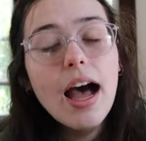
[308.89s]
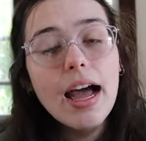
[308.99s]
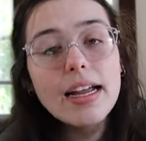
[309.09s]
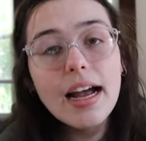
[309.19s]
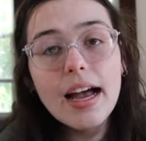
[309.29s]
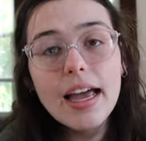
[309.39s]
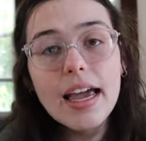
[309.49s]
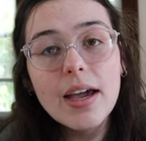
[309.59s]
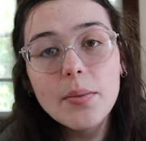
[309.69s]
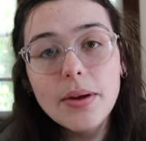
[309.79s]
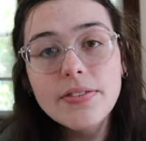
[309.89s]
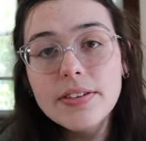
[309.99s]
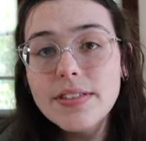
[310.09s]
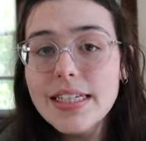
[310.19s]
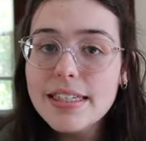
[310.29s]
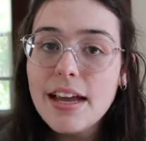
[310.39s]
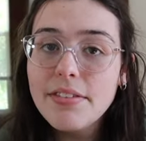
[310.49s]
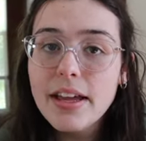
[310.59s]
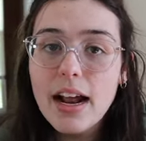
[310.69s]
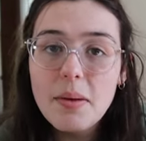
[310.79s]
I got a
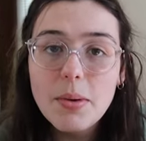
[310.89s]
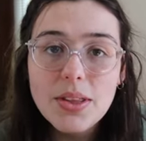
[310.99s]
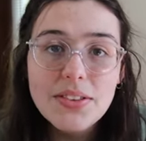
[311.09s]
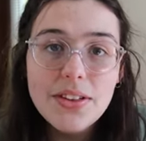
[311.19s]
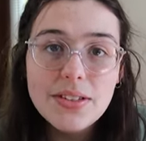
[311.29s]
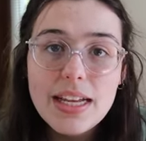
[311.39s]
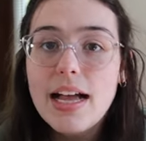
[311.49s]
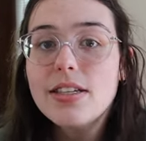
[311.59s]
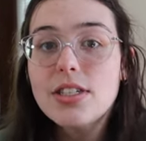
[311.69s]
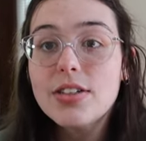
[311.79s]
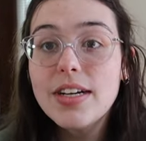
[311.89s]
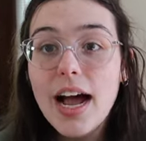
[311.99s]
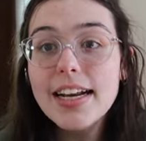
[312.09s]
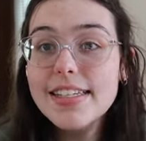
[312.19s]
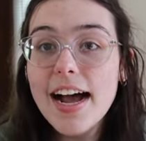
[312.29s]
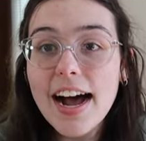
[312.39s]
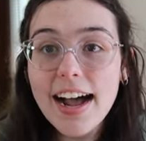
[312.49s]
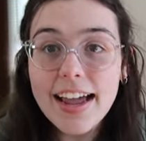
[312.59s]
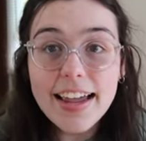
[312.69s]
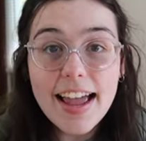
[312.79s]
157 on both of those tests, so not as
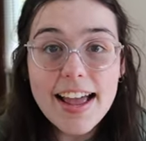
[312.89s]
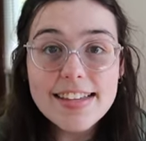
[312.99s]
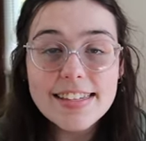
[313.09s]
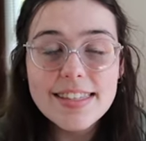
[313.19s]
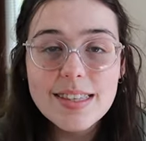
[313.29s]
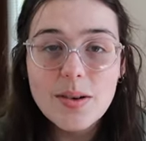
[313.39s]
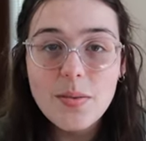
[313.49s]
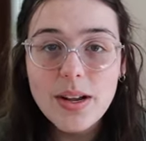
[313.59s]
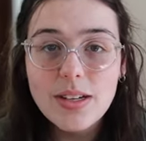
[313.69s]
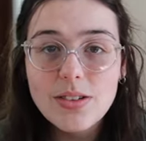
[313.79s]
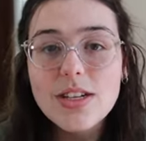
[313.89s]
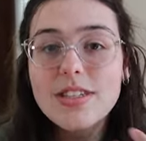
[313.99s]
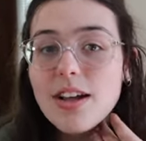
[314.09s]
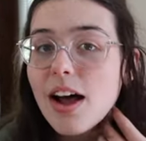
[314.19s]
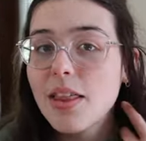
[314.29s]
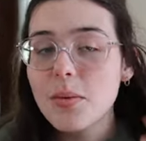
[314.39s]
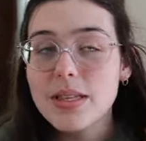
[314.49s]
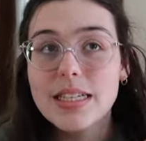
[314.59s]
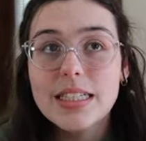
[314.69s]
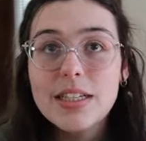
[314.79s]
high as the one you just saw, the
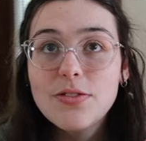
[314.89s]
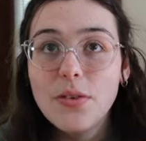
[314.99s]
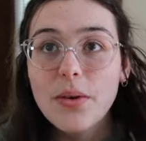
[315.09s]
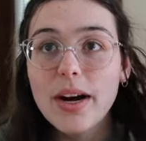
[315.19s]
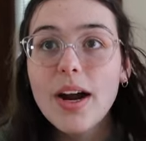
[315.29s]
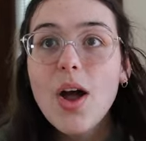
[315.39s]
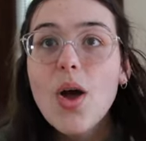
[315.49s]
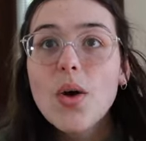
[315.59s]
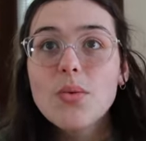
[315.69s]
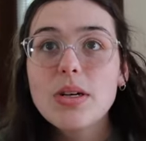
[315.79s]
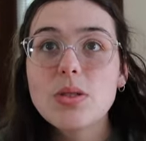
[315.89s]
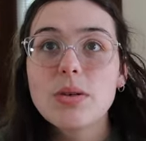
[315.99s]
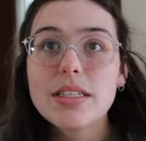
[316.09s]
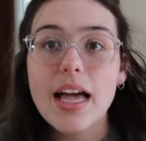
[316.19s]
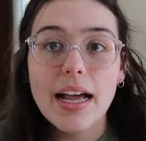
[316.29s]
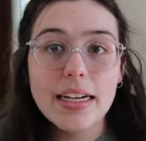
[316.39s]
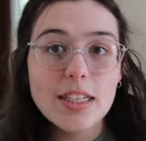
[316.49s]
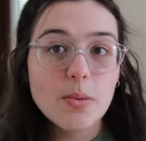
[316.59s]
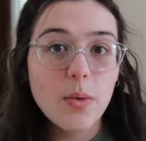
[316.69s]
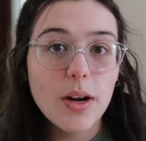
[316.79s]
164, which was kind of
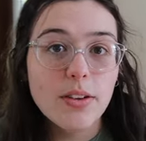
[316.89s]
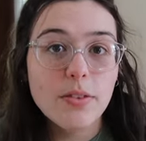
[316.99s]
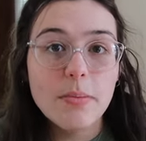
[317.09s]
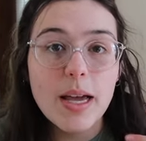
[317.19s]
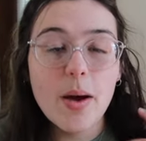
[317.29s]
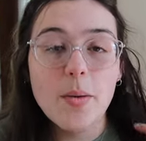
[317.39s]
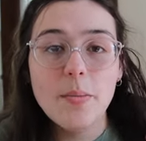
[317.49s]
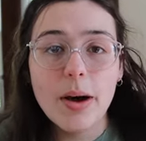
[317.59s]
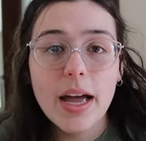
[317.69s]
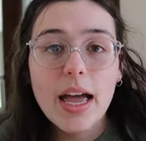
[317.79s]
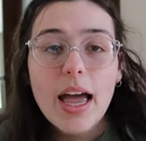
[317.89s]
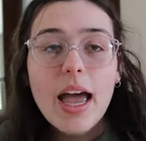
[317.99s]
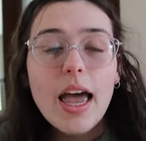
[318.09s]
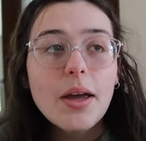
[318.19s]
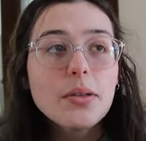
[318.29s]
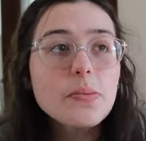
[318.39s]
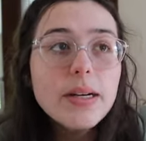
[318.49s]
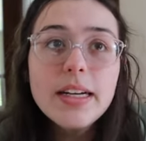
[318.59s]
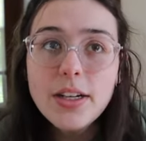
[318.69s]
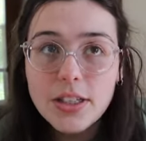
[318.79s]
disappointing for me, but it was
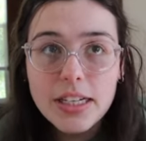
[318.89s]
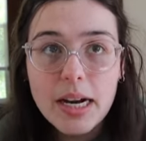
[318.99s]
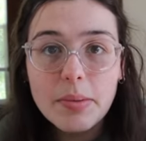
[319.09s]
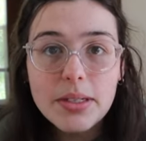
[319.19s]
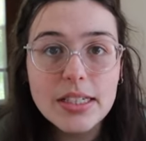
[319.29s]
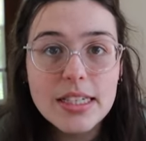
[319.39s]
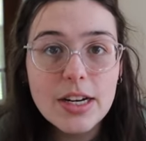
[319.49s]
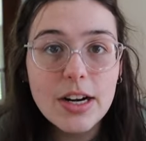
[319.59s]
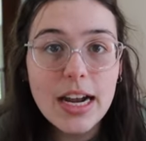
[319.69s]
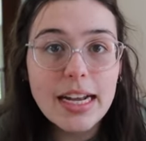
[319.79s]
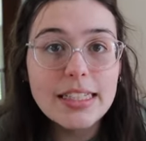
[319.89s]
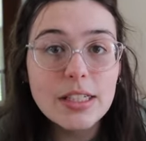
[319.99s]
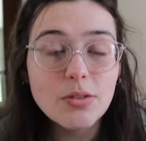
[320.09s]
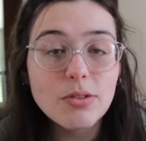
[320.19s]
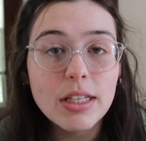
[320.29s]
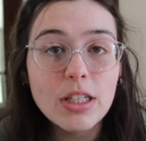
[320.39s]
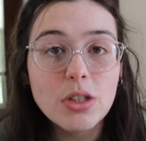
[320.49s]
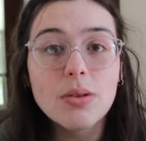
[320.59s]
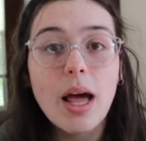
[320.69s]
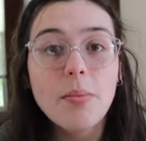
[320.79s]
pretty understandable considering I didn't really
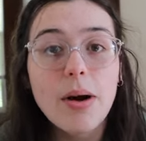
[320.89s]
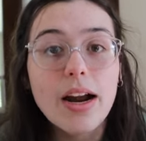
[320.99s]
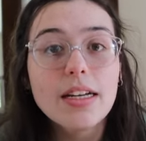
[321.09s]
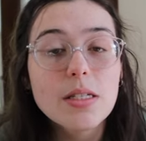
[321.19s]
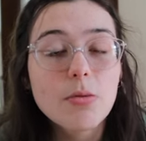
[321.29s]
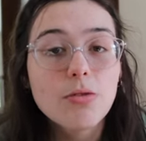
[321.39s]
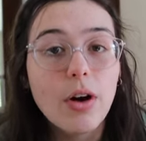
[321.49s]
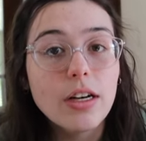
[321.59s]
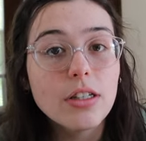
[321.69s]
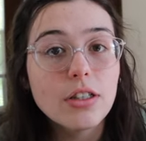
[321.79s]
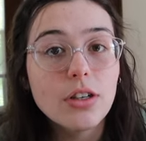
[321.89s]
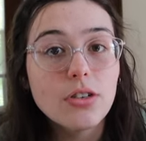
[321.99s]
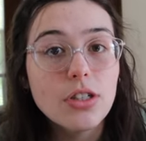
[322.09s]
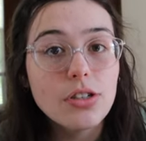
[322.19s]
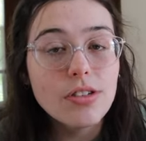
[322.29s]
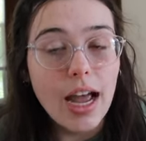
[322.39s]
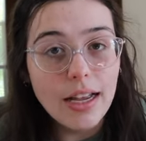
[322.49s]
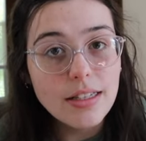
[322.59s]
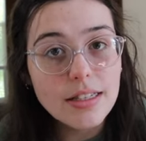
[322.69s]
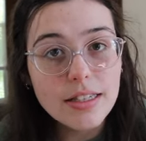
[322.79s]
do a lot of practice before I took those two
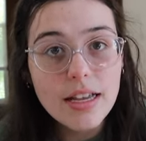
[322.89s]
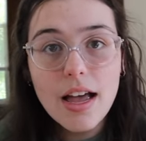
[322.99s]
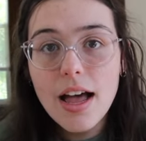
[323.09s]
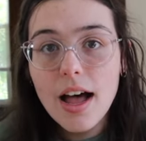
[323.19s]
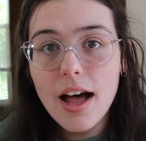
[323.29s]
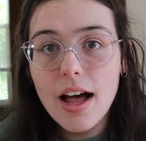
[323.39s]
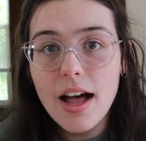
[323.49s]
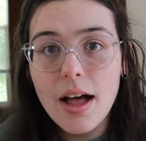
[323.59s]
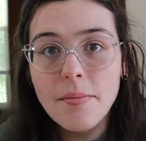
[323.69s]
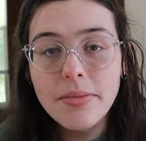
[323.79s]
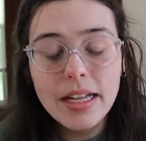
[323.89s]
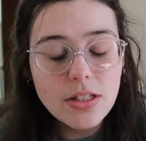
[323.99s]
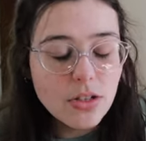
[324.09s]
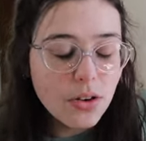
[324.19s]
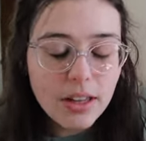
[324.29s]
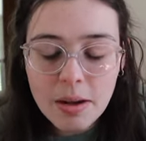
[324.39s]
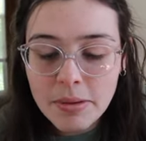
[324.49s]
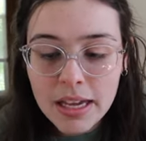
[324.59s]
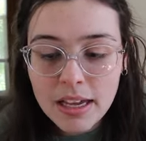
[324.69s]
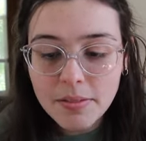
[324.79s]
tests. That's totally on
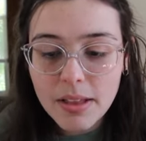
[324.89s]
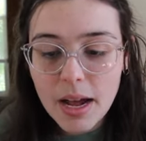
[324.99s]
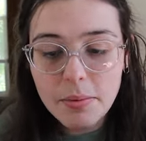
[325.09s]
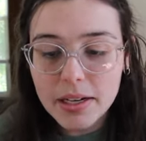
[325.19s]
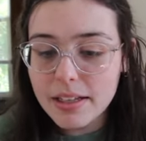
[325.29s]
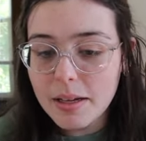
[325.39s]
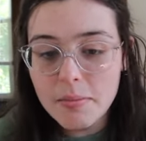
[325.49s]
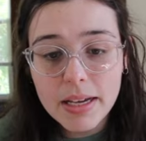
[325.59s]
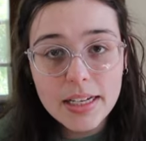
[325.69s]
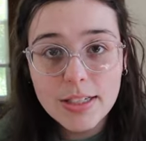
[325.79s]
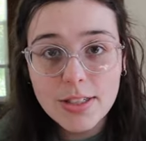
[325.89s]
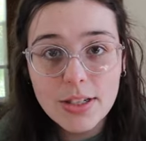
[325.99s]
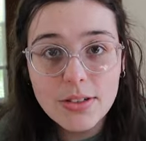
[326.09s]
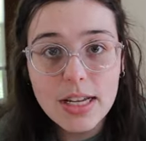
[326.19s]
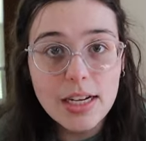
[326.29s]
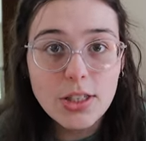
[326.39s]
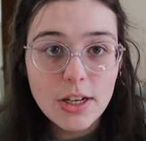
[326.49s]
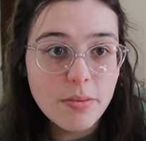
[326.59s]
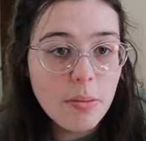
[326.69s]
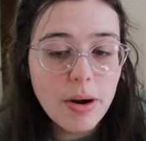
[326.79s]
me. I'm not gonna make an excuse. I should
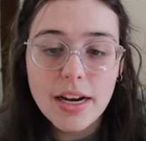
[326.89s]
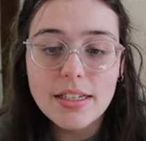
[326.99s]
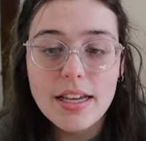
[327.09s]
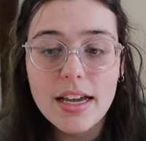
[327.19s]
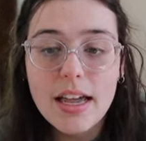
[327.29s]
have been practicing.